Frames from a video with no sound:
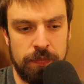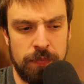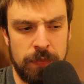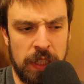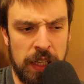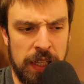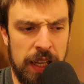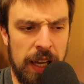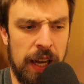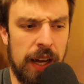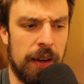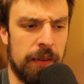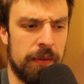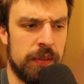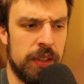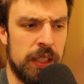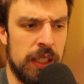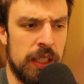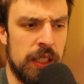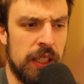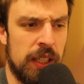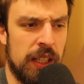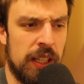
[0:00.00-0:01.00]
yeah,
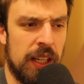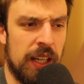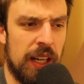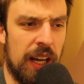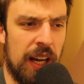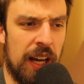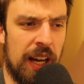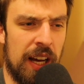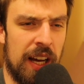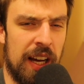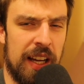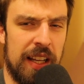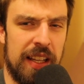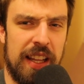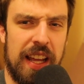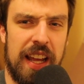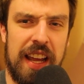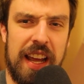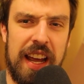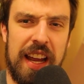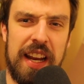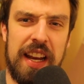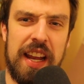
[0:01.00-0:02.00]

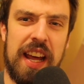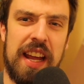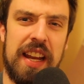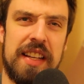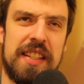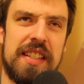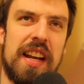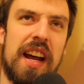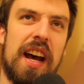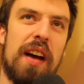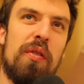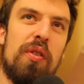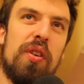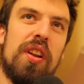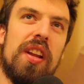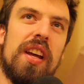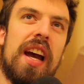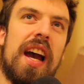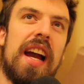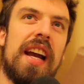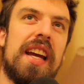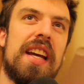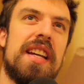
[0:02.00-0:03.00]
it's not
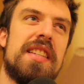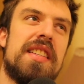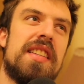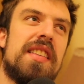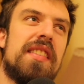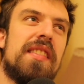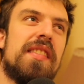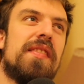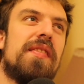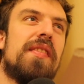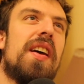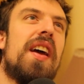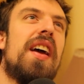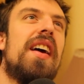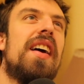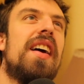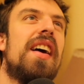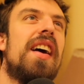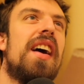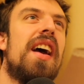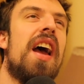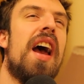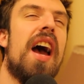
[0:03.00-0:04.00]
really, I guess,
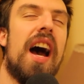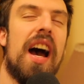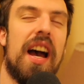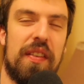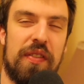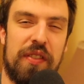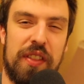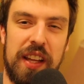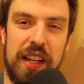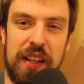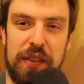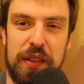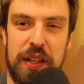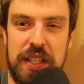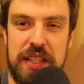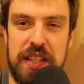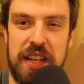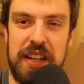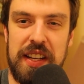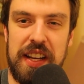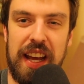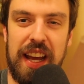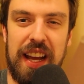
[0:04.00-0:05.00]
I think
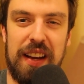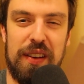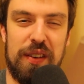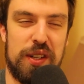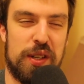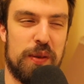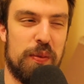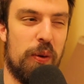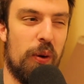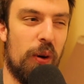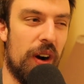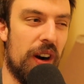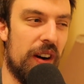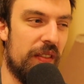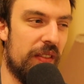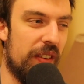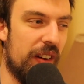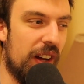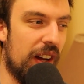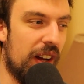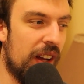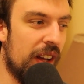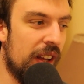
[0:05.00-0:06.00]
today was more of
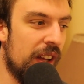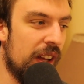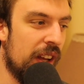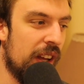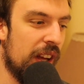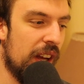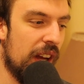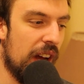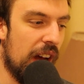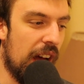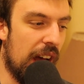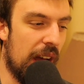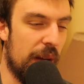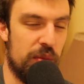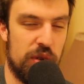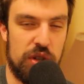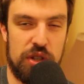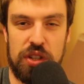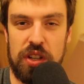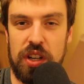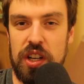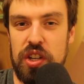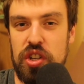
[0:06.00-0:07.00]
I'm
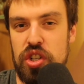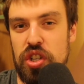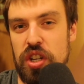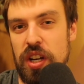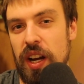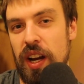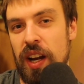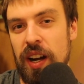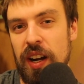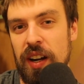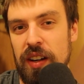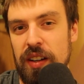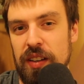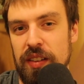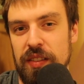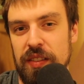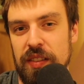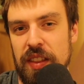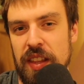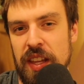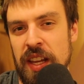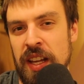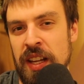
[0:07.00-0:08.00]
just going to share
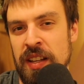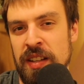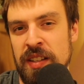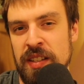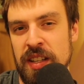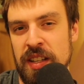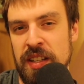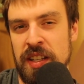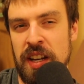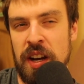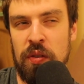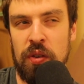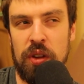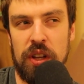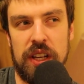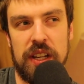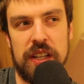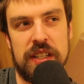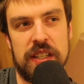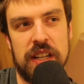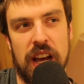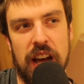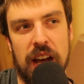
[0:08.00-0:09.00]
things. It's not really
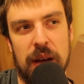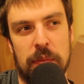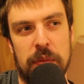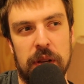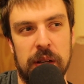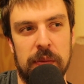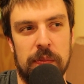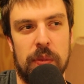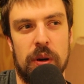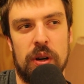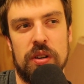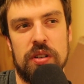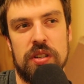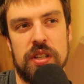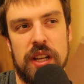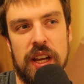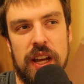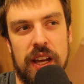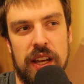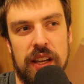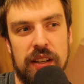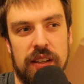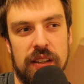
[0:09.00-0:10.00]
a topic per
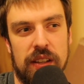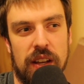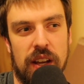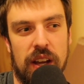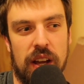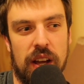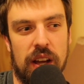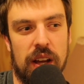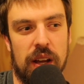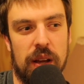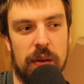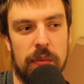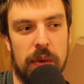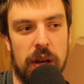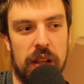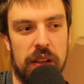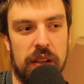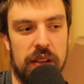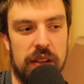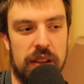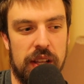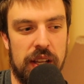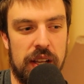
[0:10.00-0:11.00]
se,
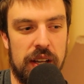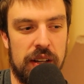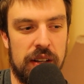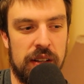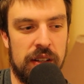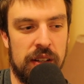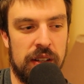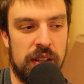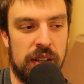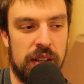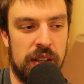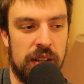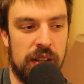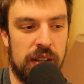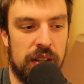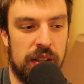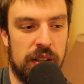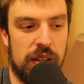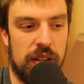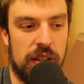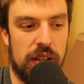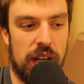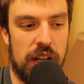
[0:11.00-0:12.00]
other than
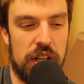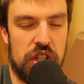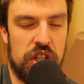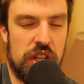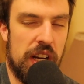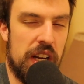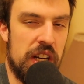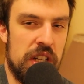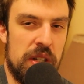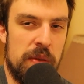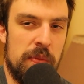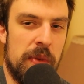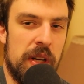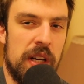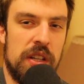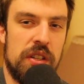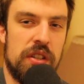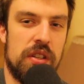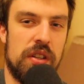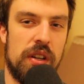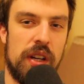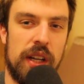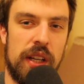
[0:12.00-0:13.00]
a change in
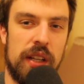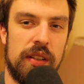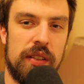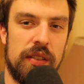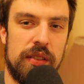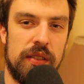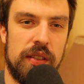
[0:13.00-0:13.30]
ministry.